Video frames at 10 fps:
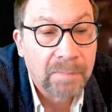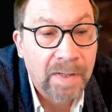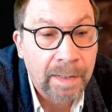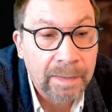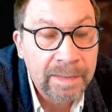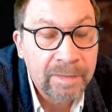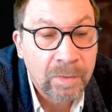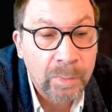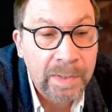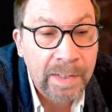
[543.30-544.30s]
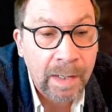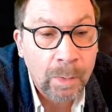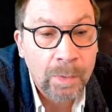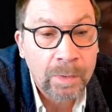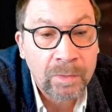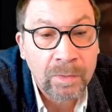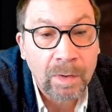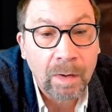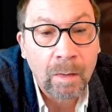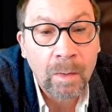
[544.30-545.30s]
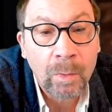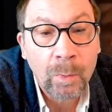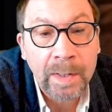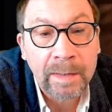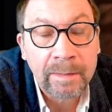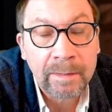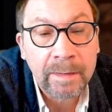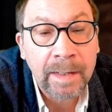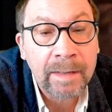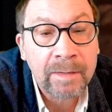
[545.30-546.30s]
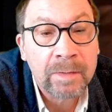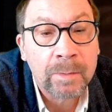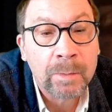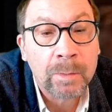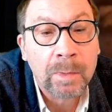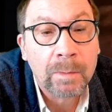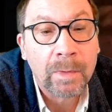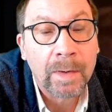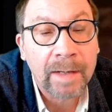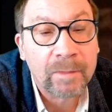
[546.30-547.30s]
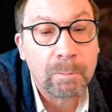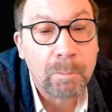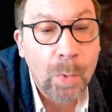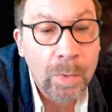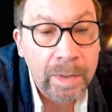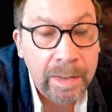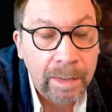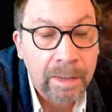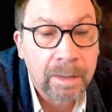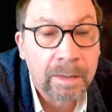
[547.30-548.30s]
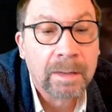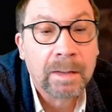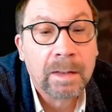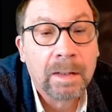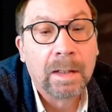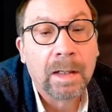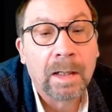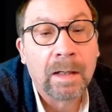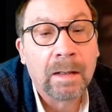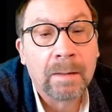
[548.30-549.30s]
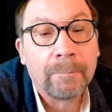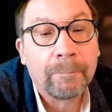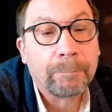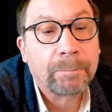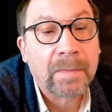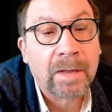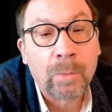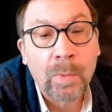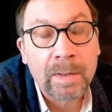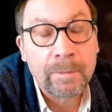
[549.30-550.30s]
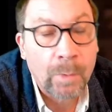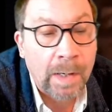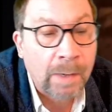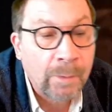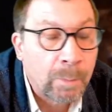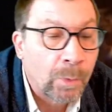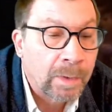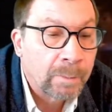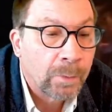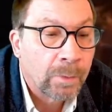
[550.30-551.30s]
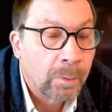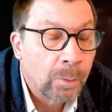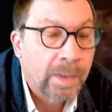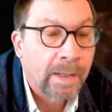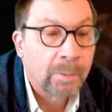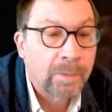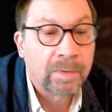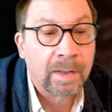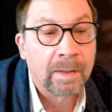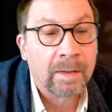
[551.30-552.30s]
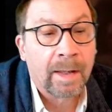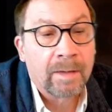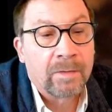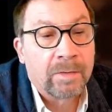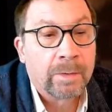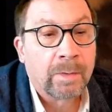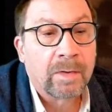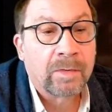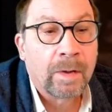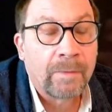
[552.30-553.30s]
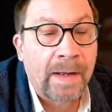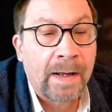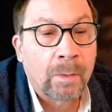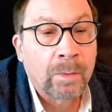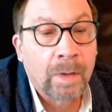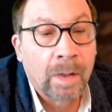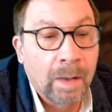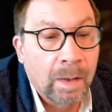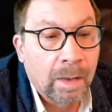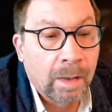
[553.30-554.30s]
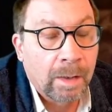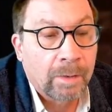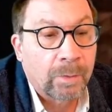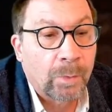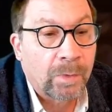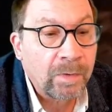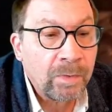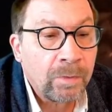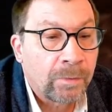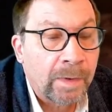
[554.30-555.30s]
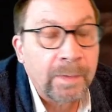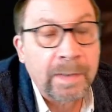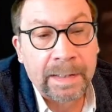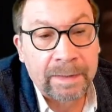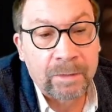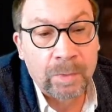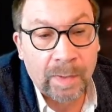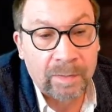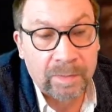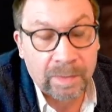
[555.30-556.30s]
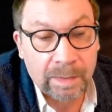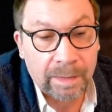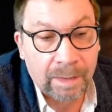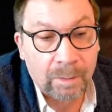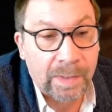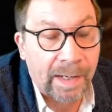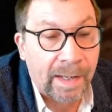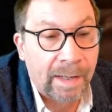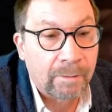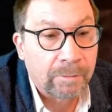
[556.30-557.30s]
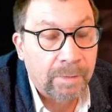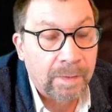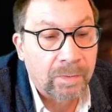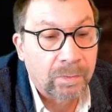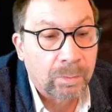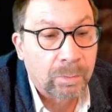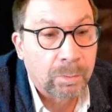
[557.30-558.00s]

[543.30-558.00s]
at least 3 hours, all the way it takes to the next morning, the 24-hour point when I would say it had zeroed itself out. So this is very interesting that we have this